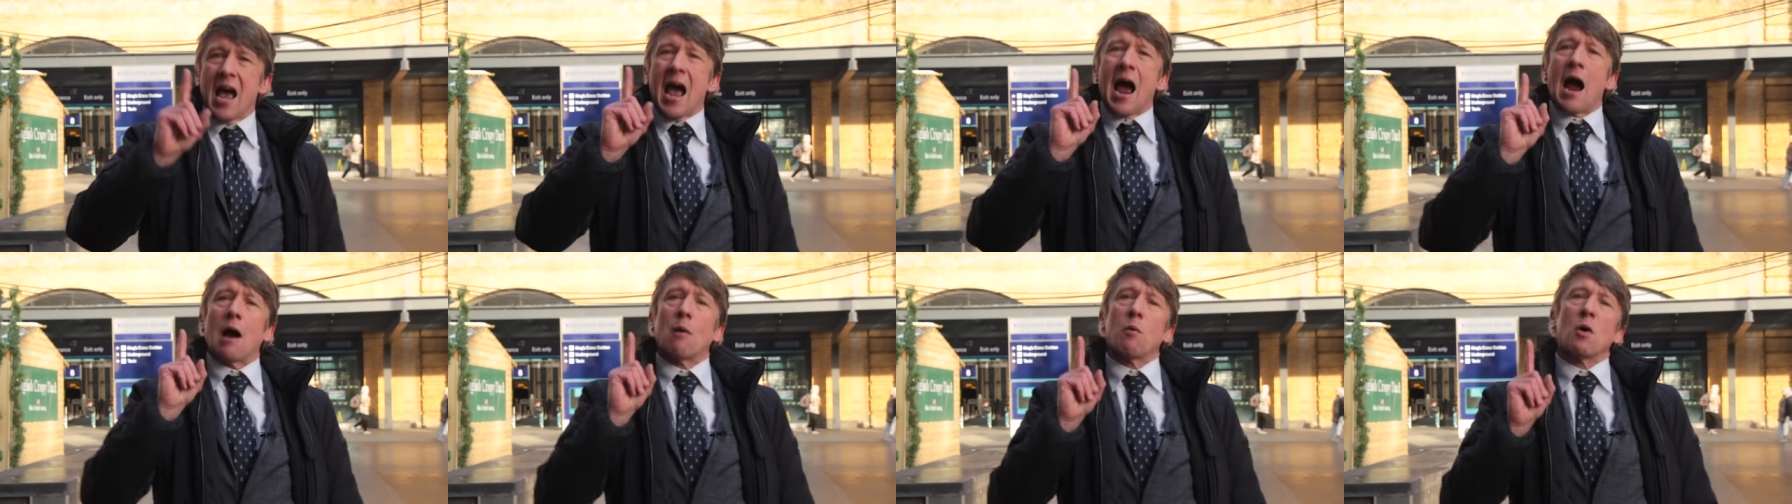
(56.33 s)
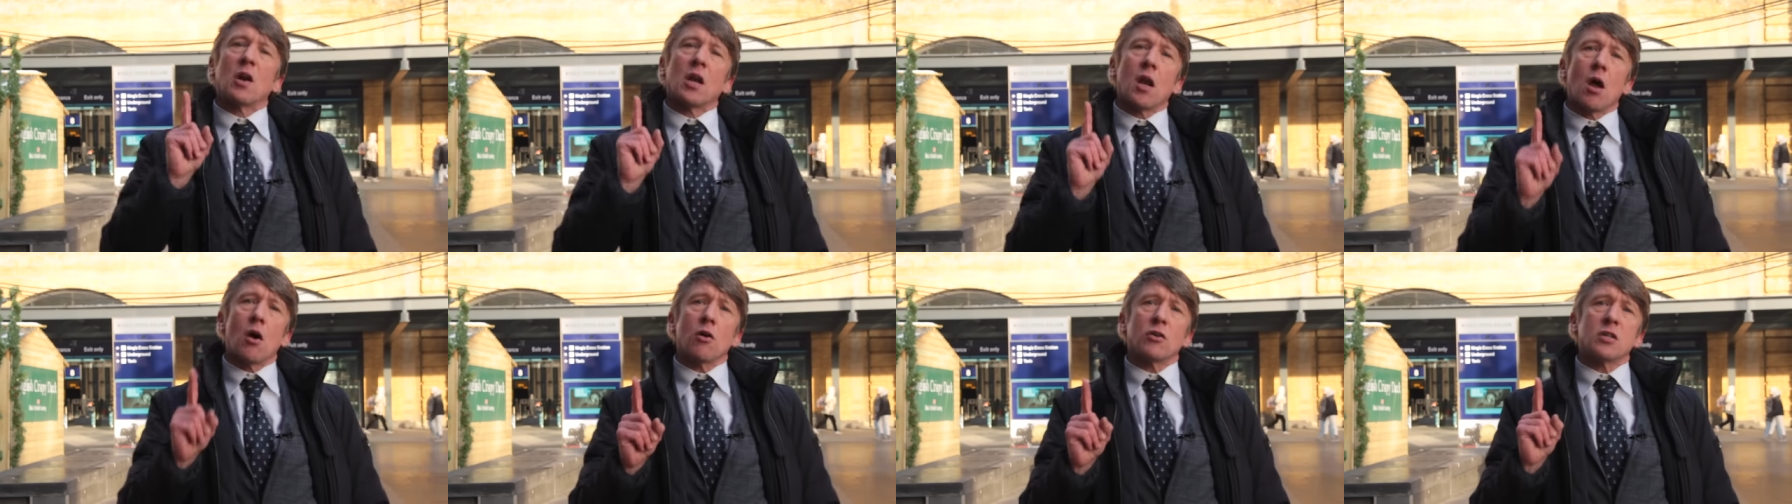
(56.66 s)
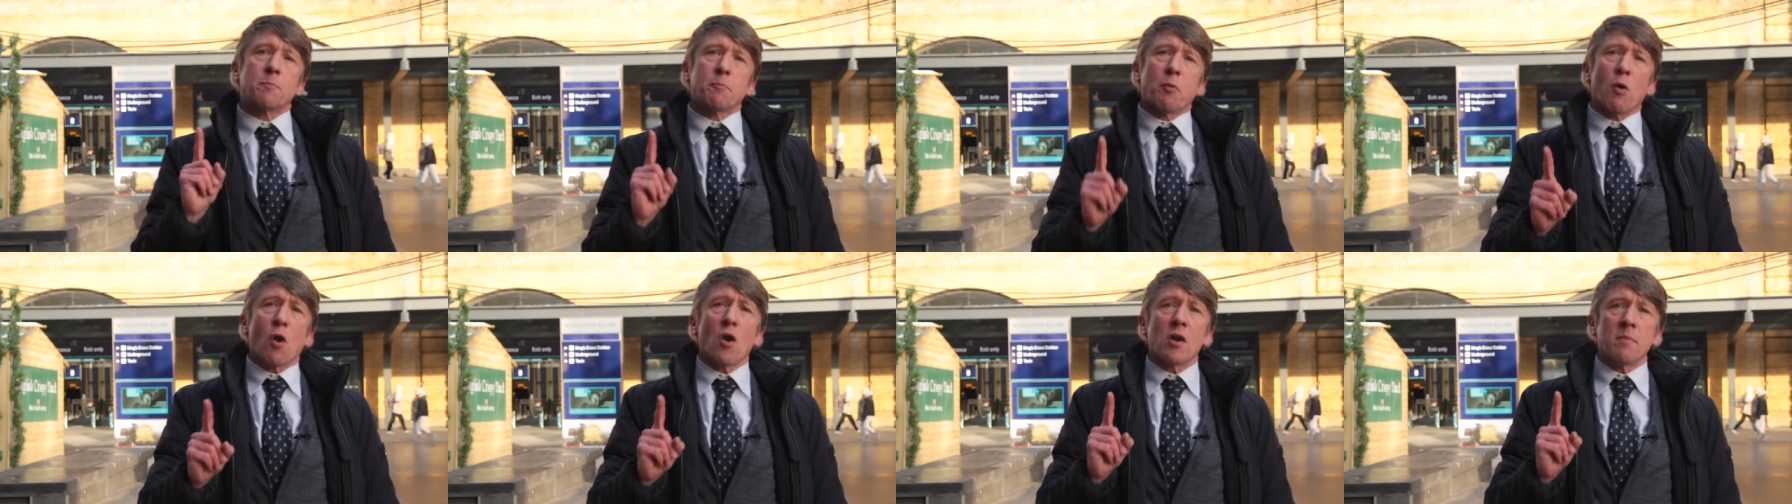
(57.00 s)
Our
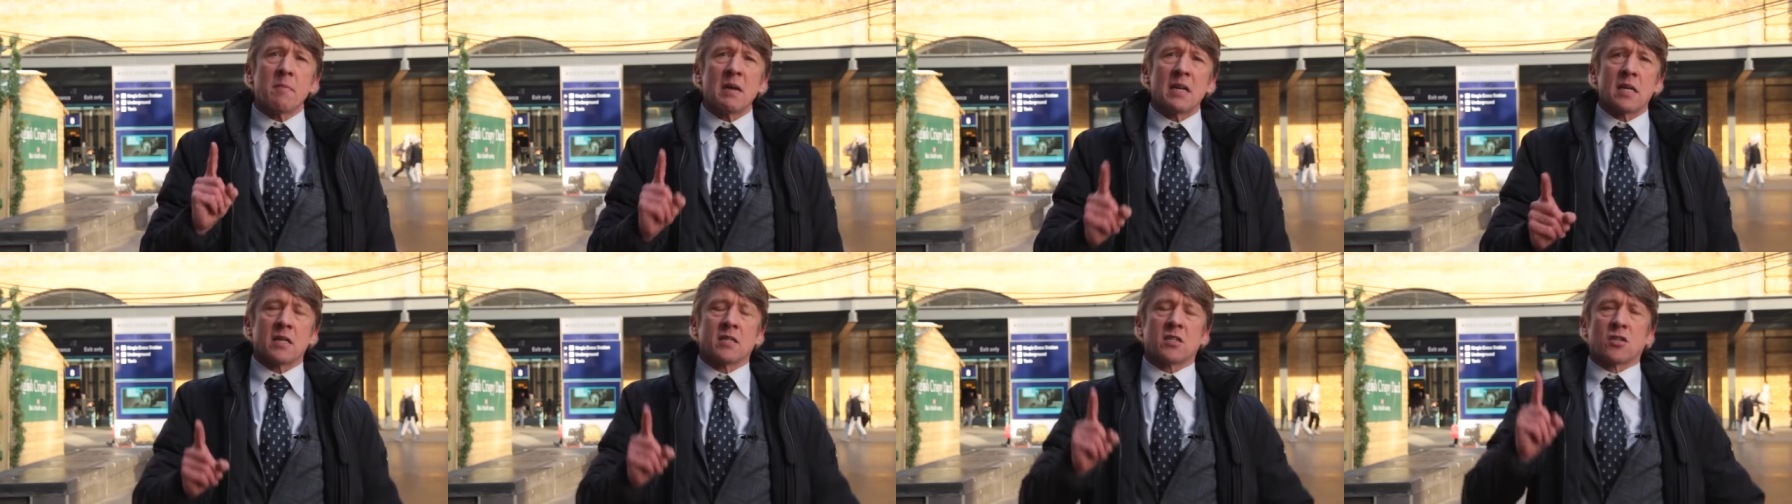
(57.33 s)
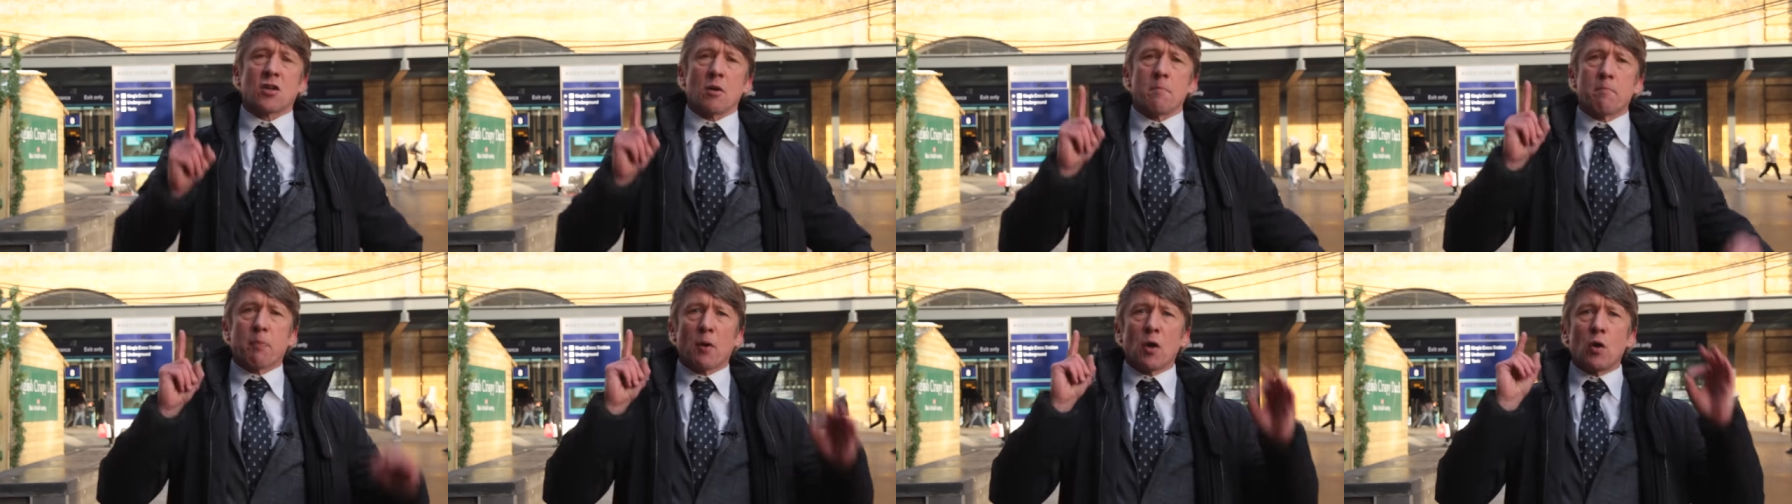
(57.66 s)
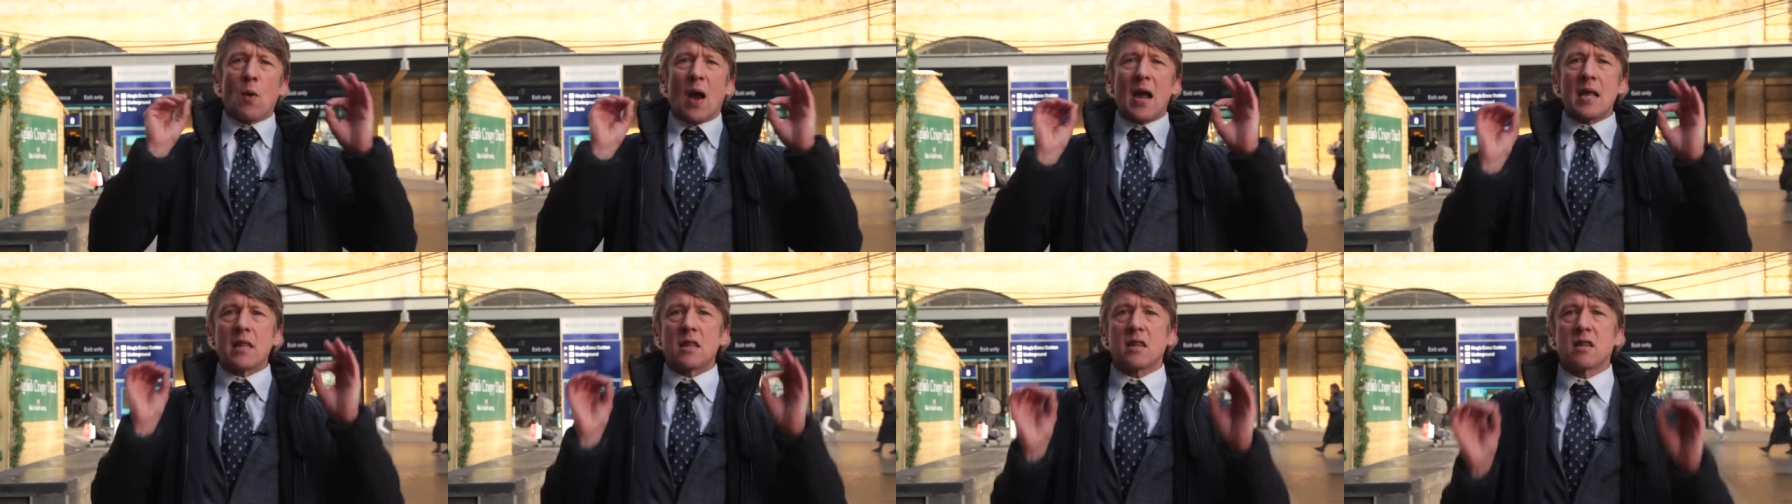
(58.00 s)
last Prime Minister blew
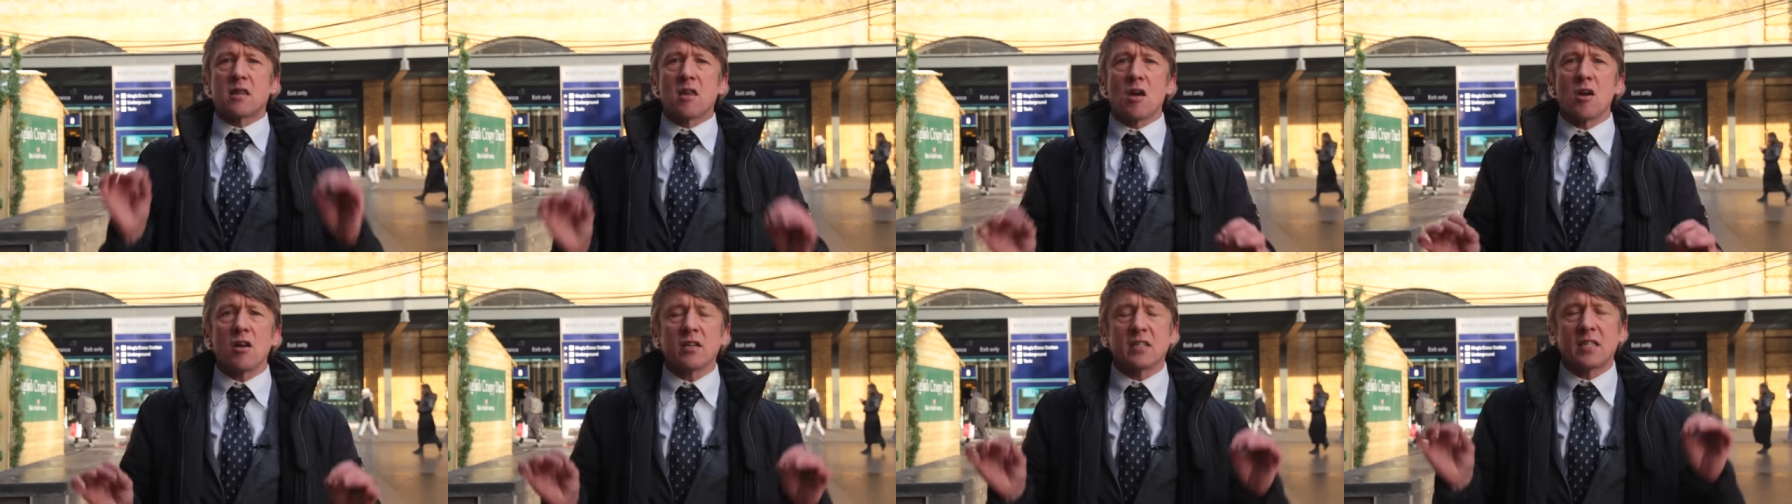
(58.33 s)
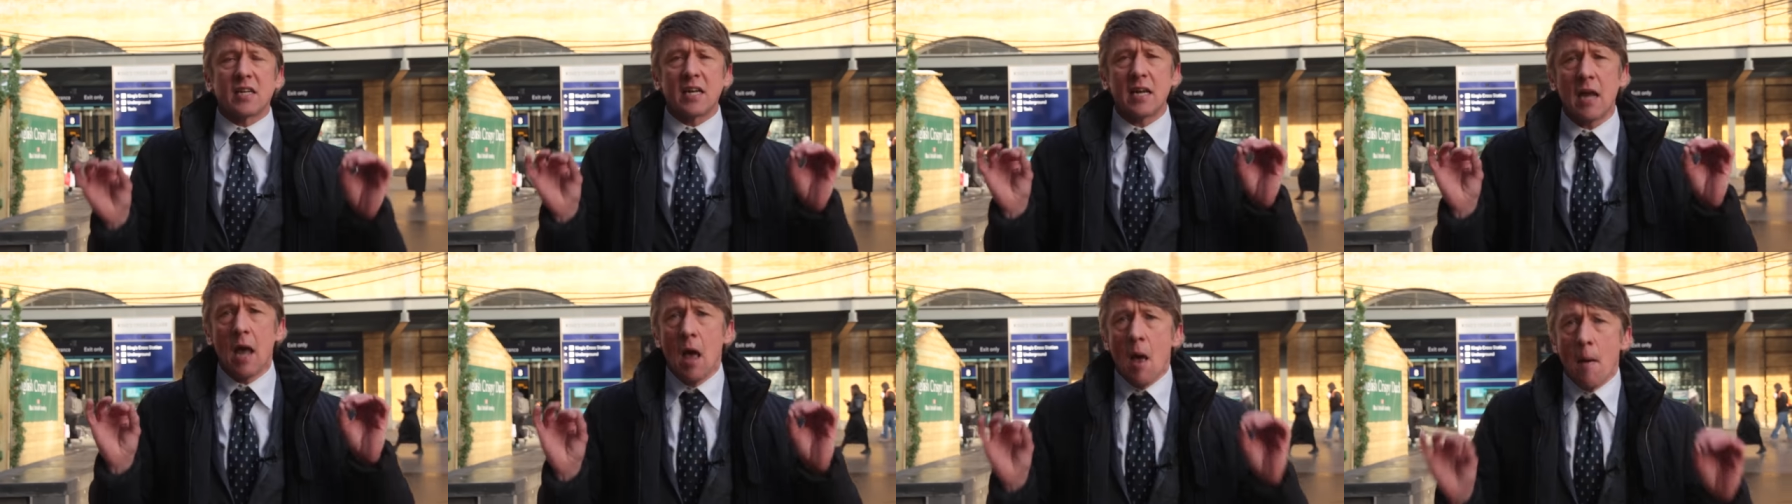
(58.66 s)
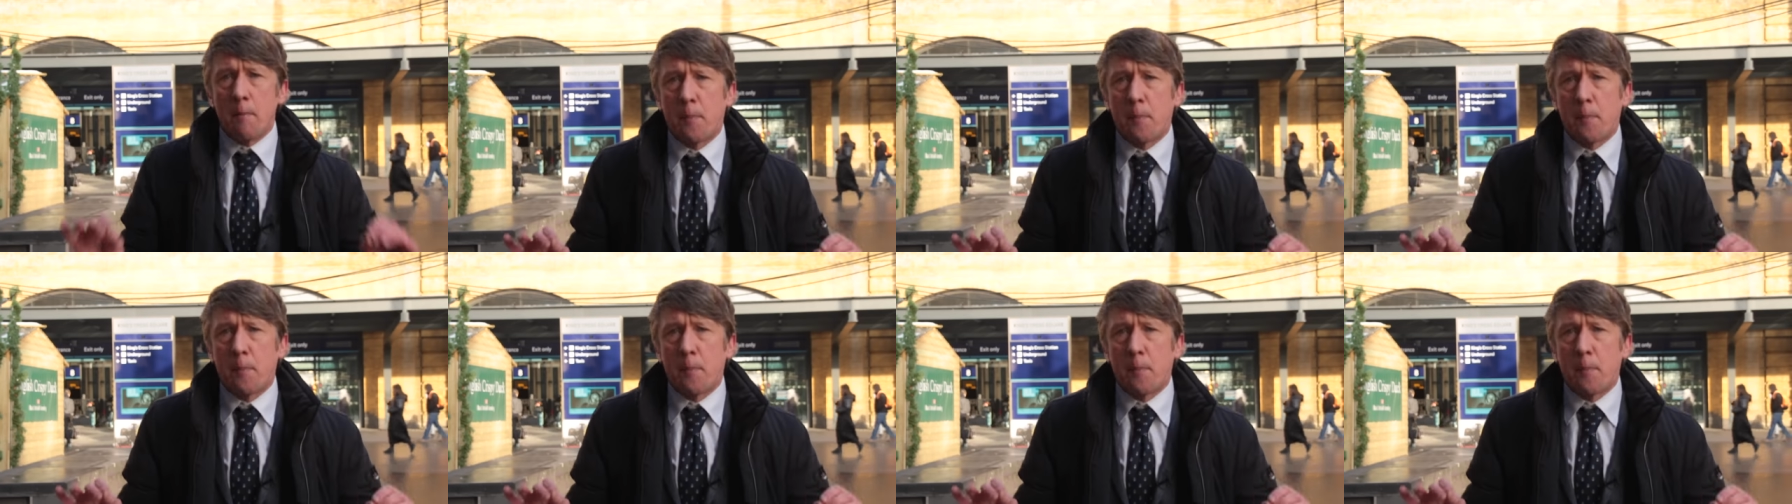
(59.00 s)
a £30